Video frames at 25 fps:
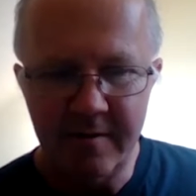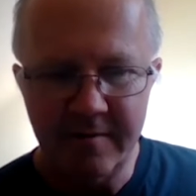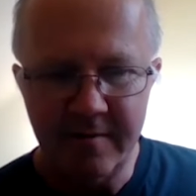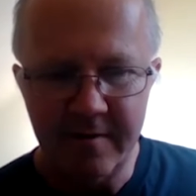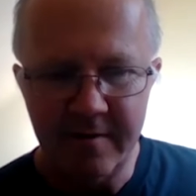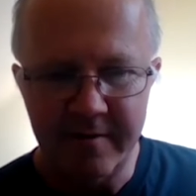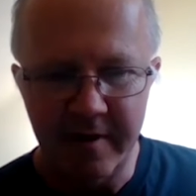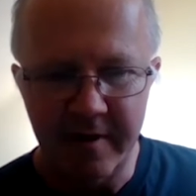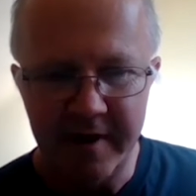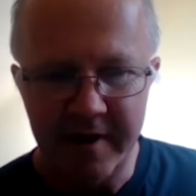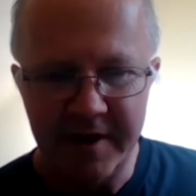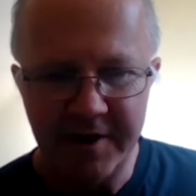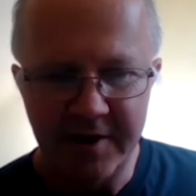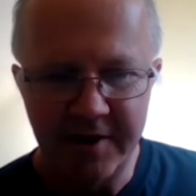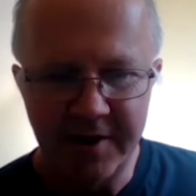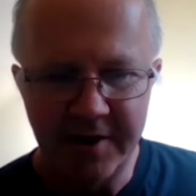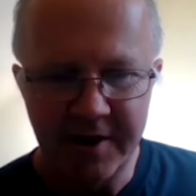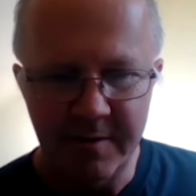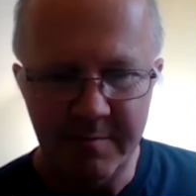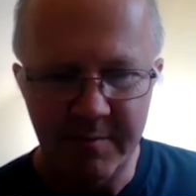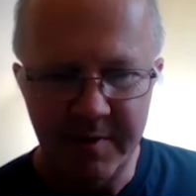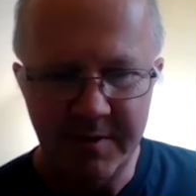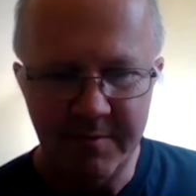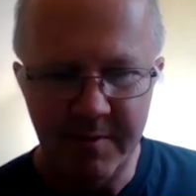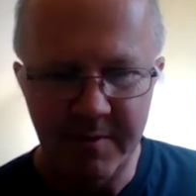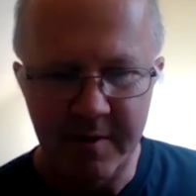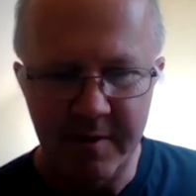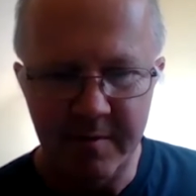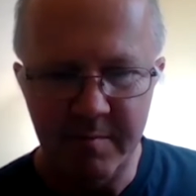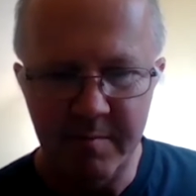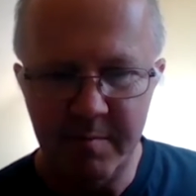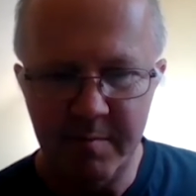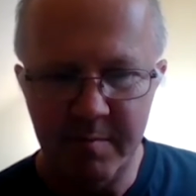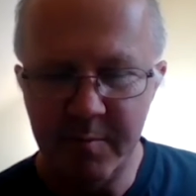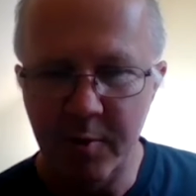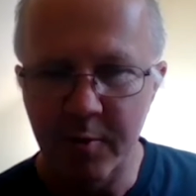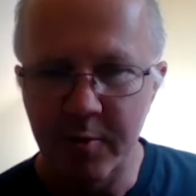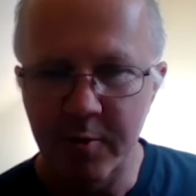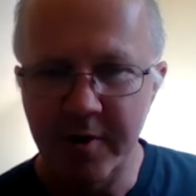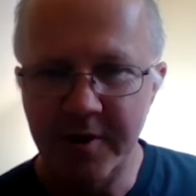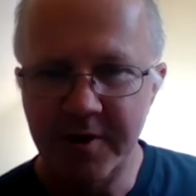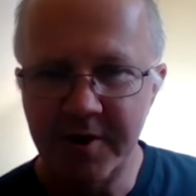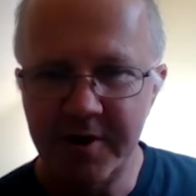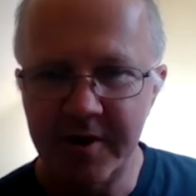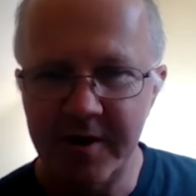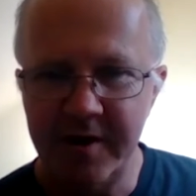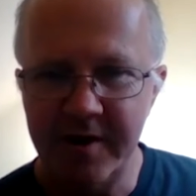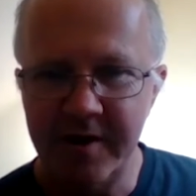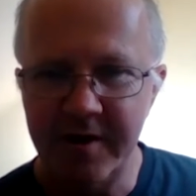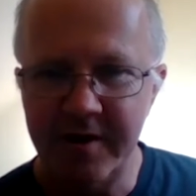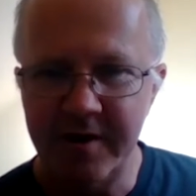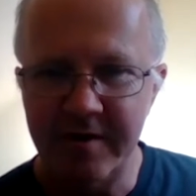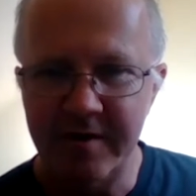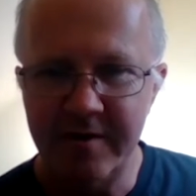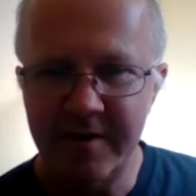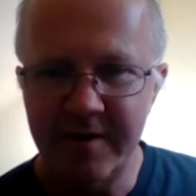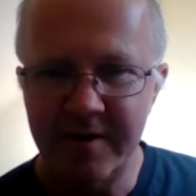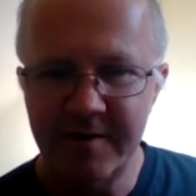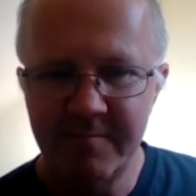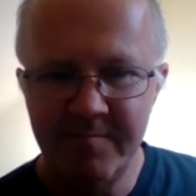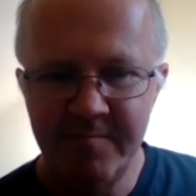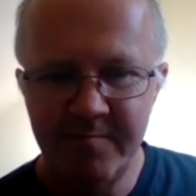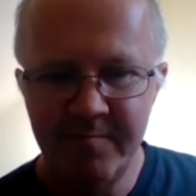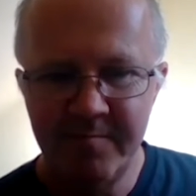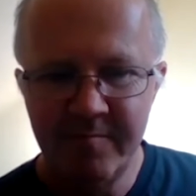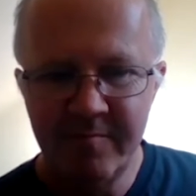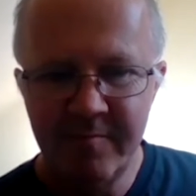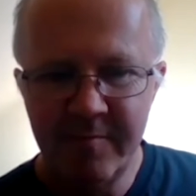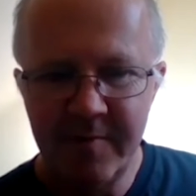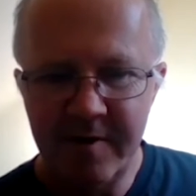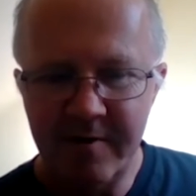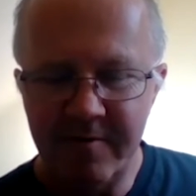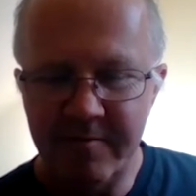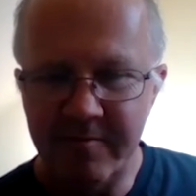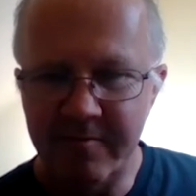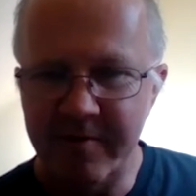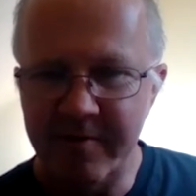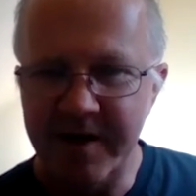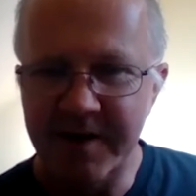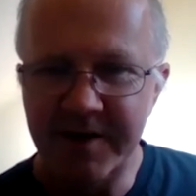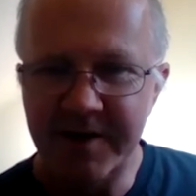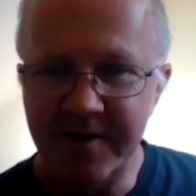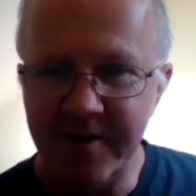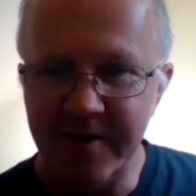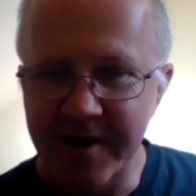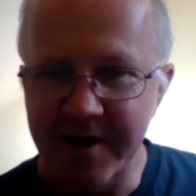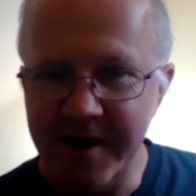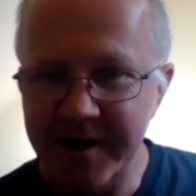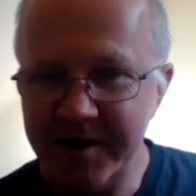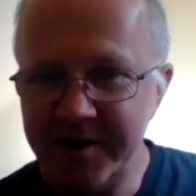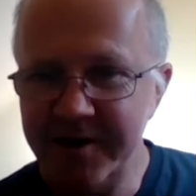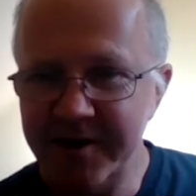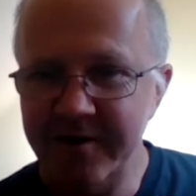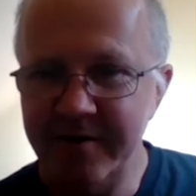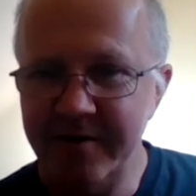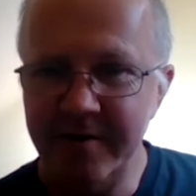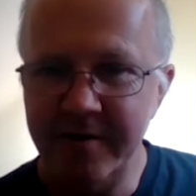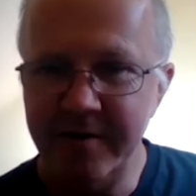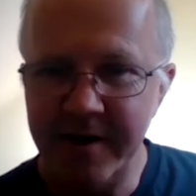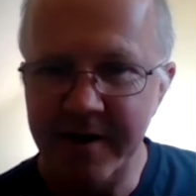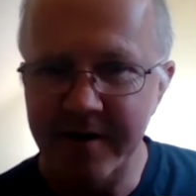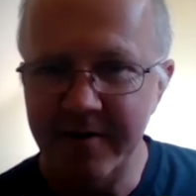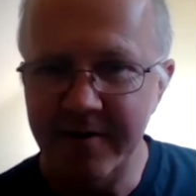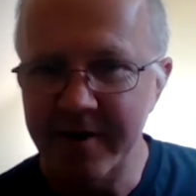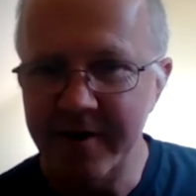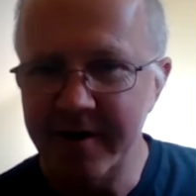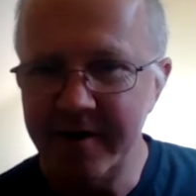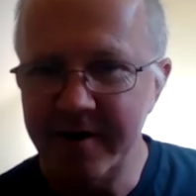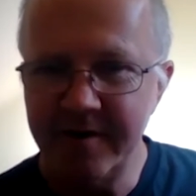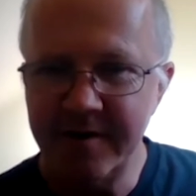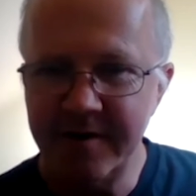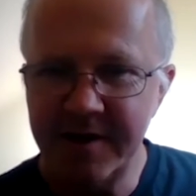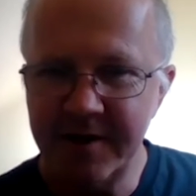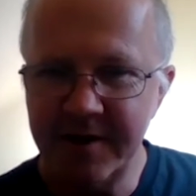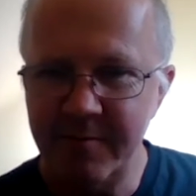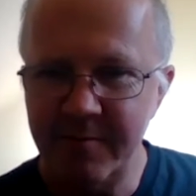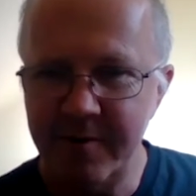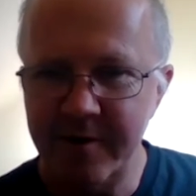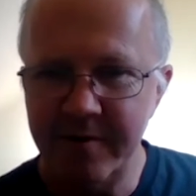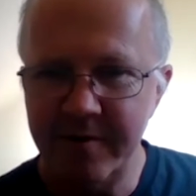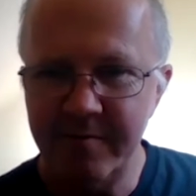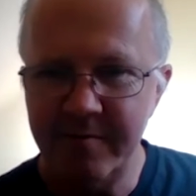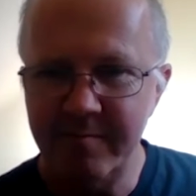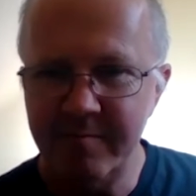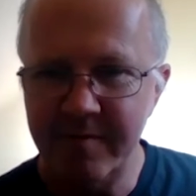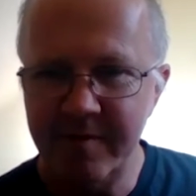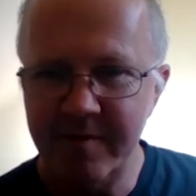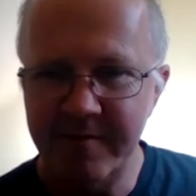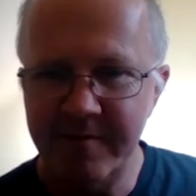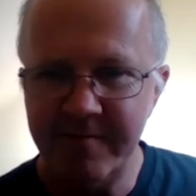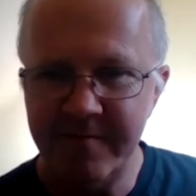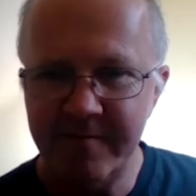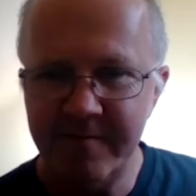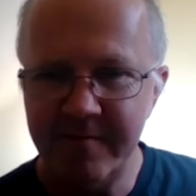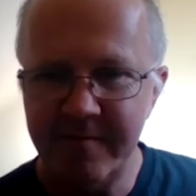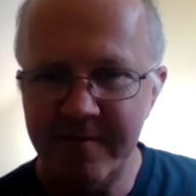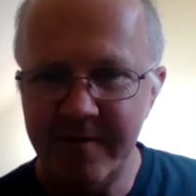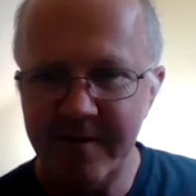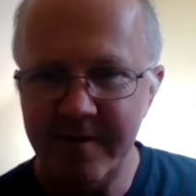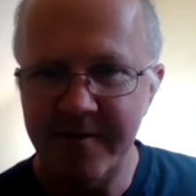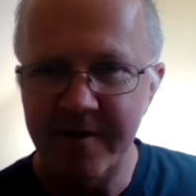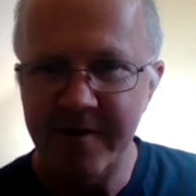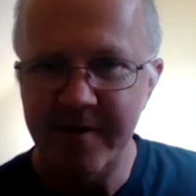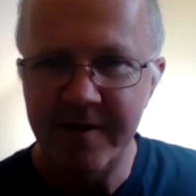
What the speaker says: relationship between poetry and restoration and healing and so on. If